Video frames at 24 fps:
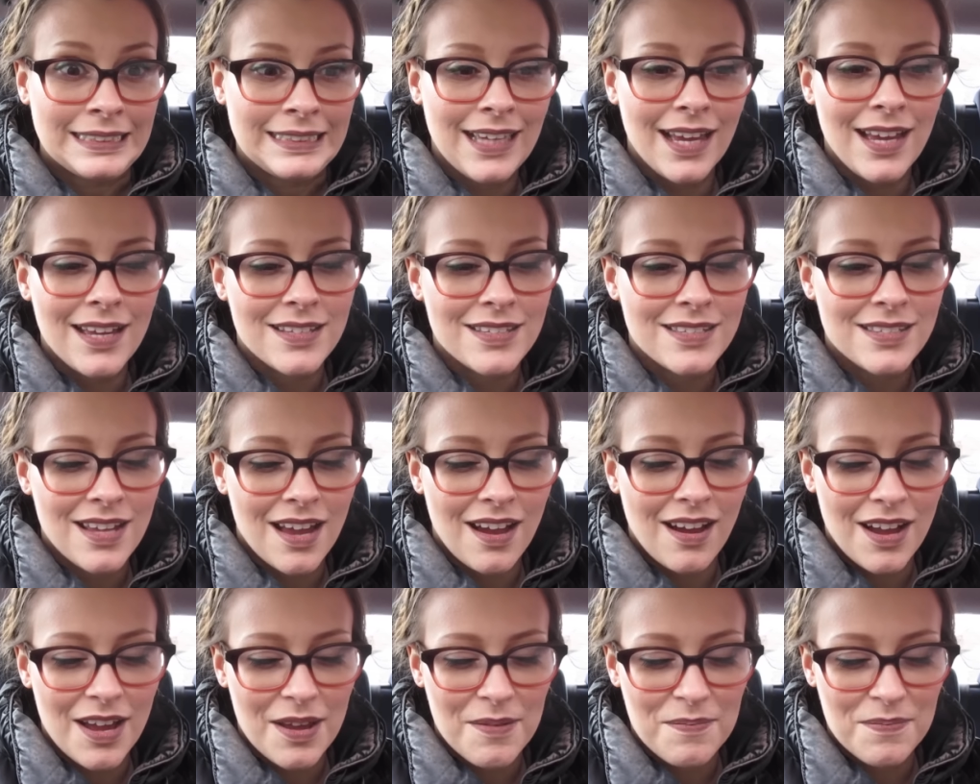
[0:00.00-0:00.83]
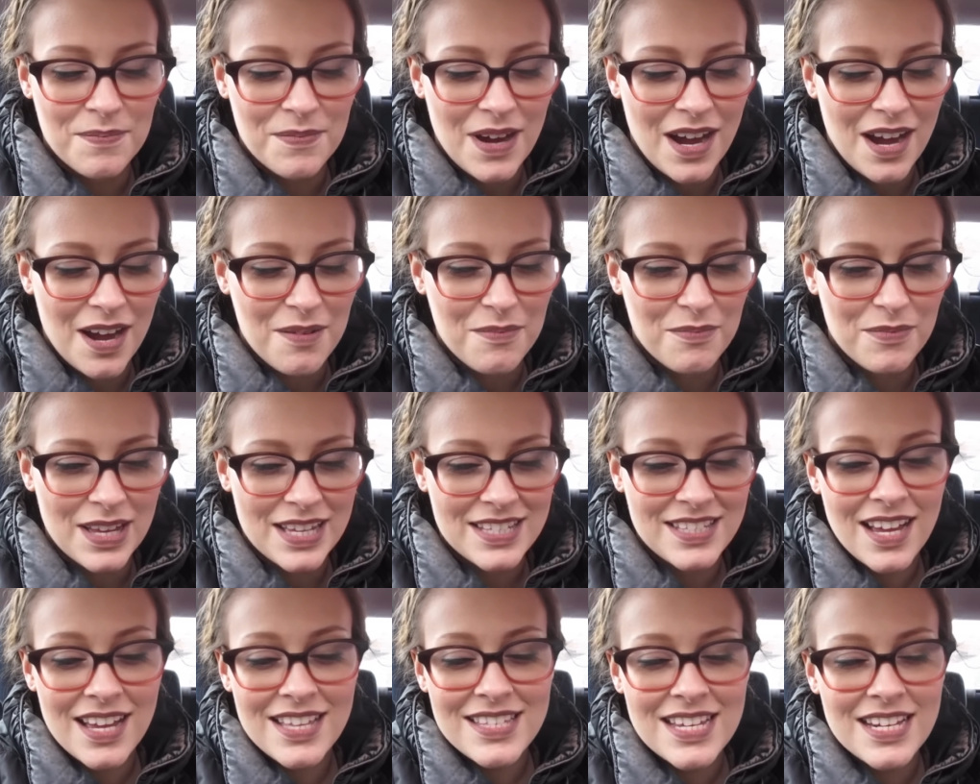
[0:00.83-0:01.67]
yes, I'm I'm
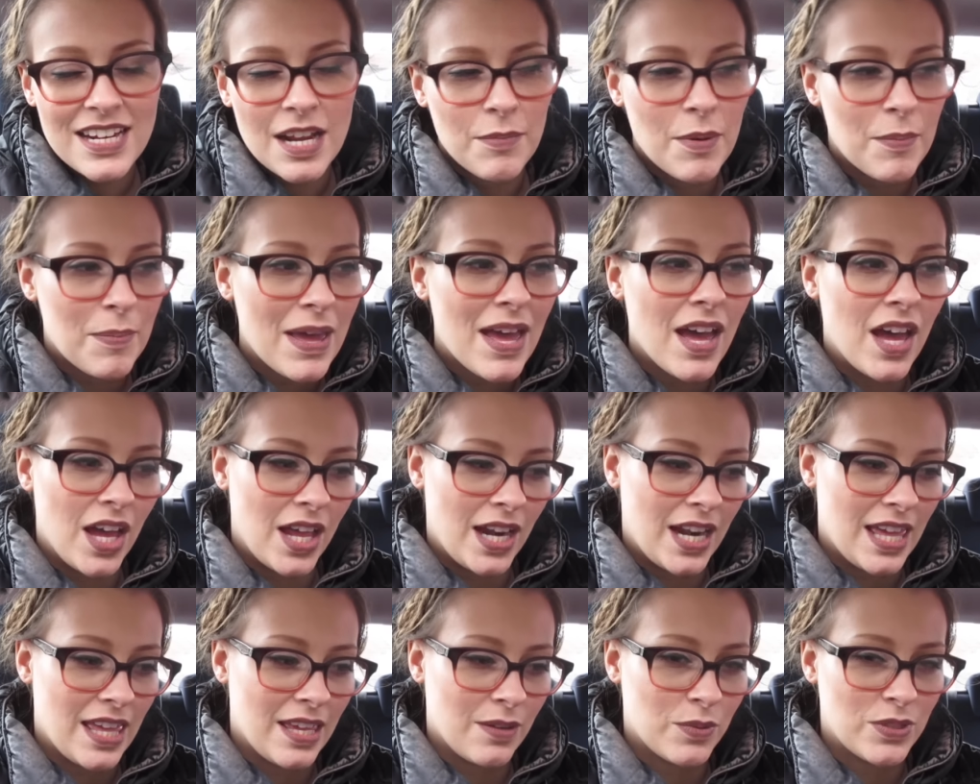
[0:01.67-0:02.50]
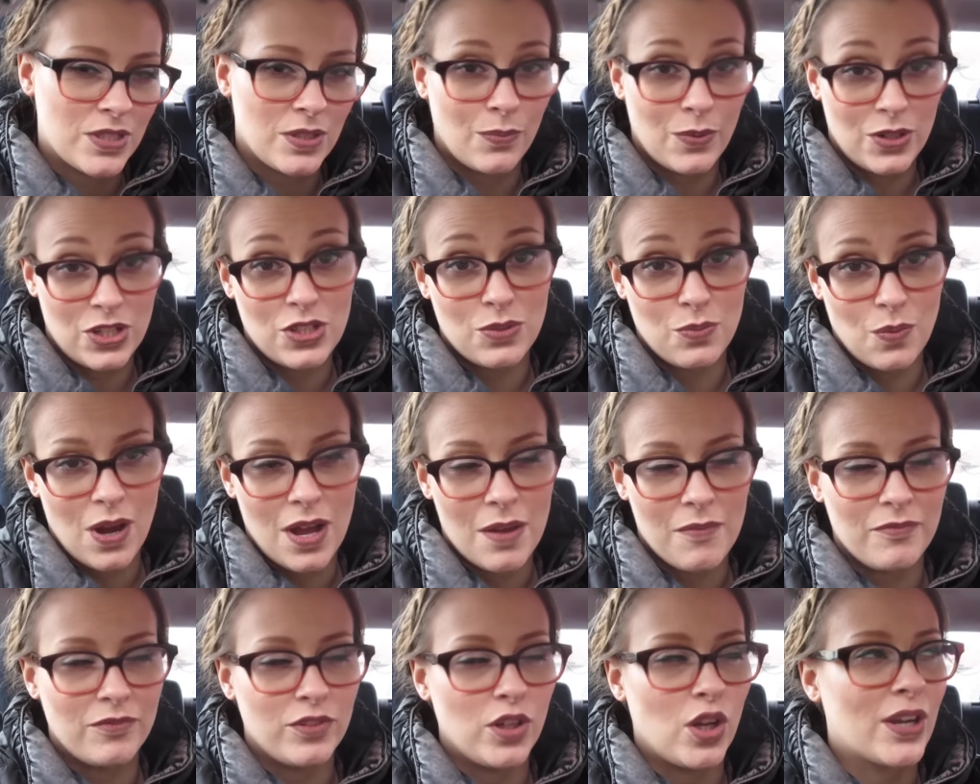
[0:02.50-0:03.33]
excited. I'm a bit early, which is
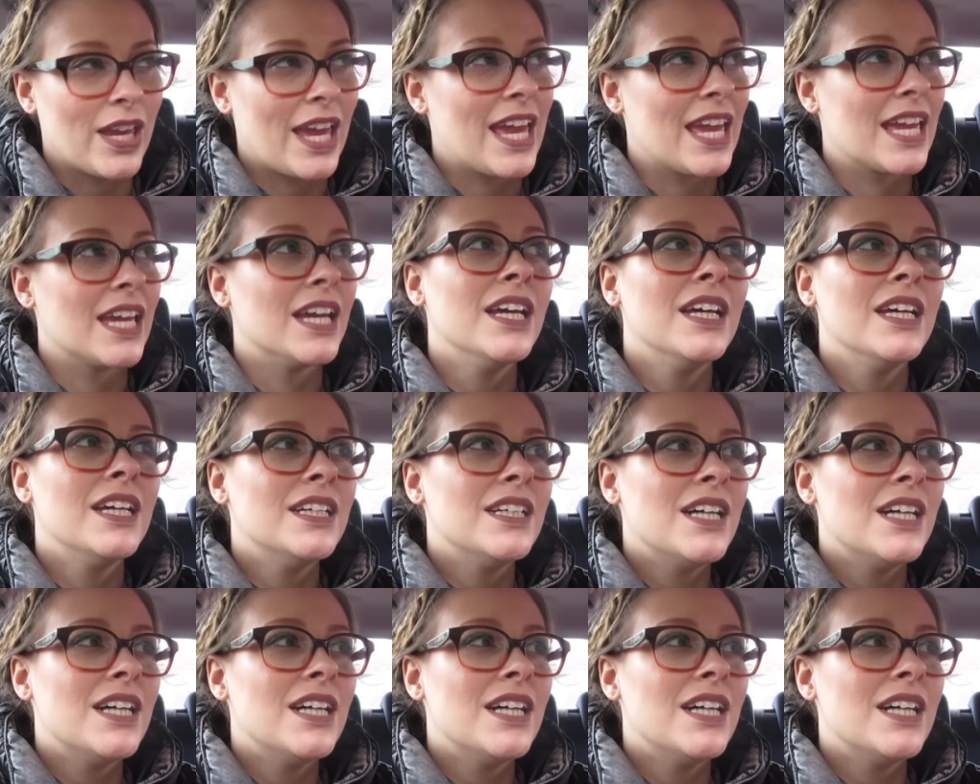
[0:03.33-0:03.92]
why I'm vlogging.